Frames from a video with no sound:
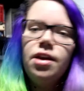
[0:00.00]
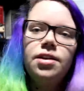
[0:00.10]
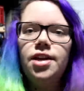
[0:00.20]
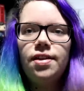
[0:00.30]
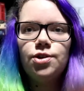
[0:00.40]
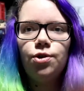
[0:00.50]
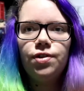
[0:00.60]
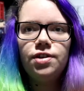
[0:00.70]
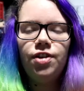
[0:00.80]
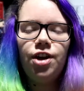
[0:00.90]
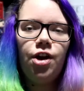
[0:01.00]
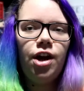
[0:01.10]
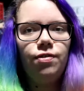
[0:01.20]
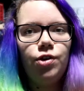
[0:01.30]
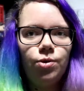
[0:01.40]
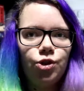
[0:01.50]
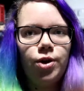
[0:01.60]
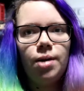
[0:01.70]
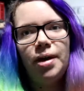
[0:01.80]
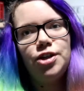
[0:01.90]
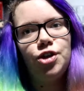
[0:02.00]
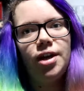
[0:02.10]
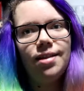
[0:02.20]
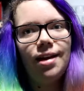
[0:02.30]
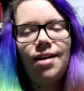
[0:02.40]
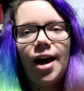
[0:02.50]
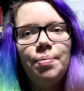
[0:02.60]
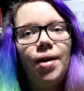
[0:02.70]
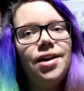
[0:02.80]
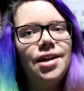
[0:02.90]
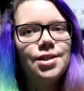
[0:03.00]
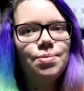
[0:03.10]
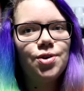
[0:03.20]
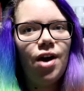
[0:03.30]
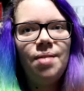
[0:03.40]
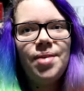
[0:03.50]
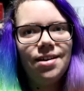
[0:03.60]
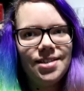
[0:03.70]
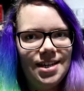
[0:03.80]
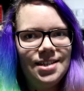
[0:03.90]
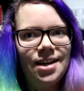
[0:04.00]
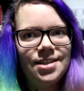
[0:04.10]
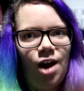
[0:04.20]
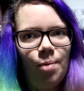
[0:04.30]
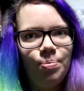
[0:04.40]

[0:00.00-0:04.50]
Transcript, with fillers: So yeah, that's all for this video. If you enjoyed it, make sure you hit that like button and subscribe, and I'll see you next time.